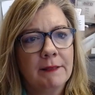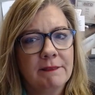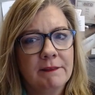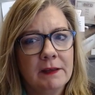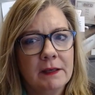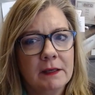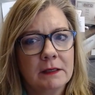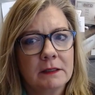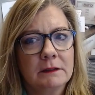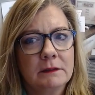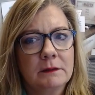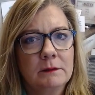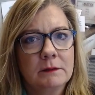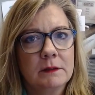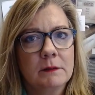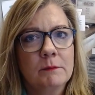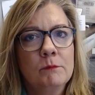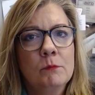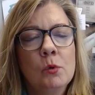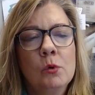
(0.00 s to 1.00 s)
I think
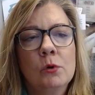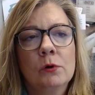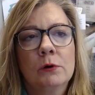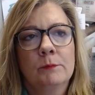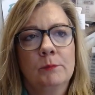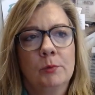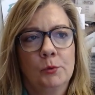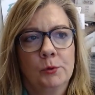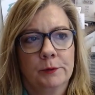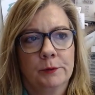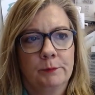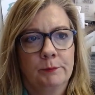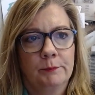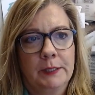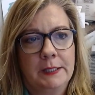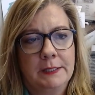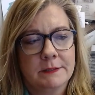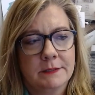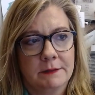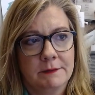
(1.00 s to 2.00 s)
the more important
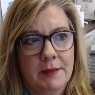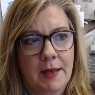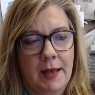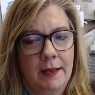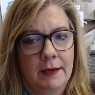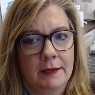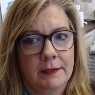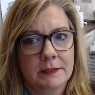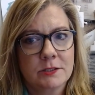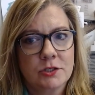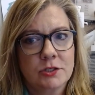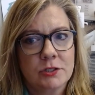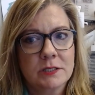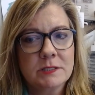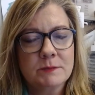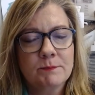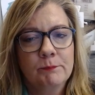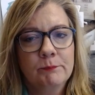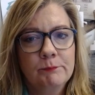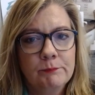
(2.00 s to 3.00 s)
piece of that is
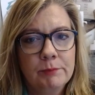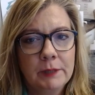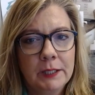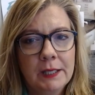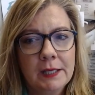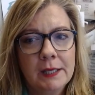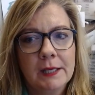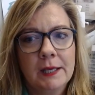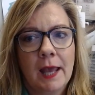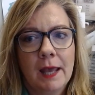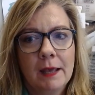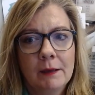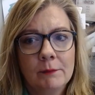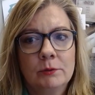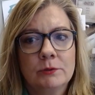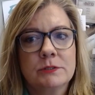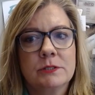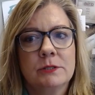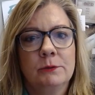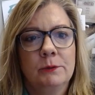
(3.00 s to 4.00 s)
just being
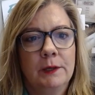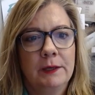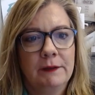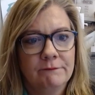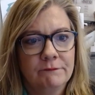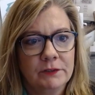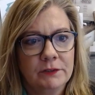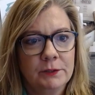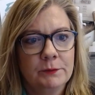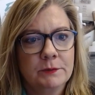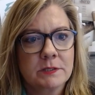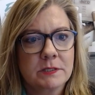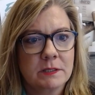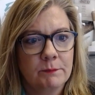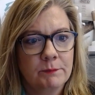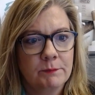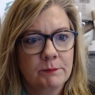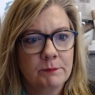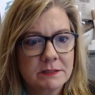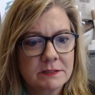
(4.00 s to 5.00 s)
able to influence
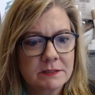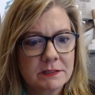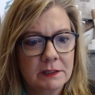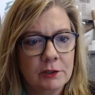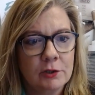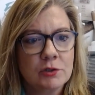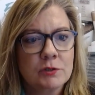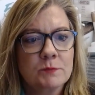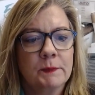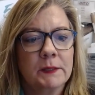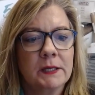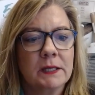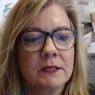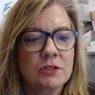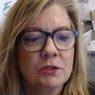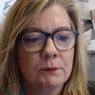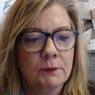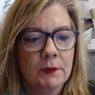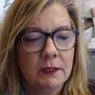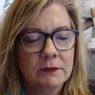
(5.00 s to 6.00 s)
the business leaders
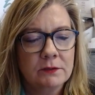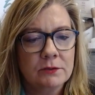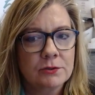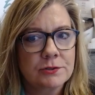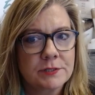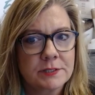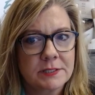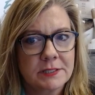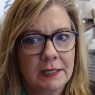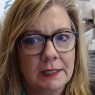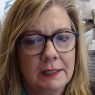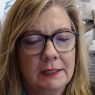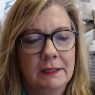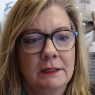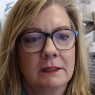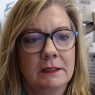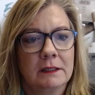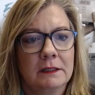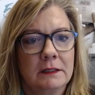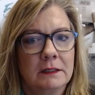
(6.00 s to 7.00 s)
because you understand.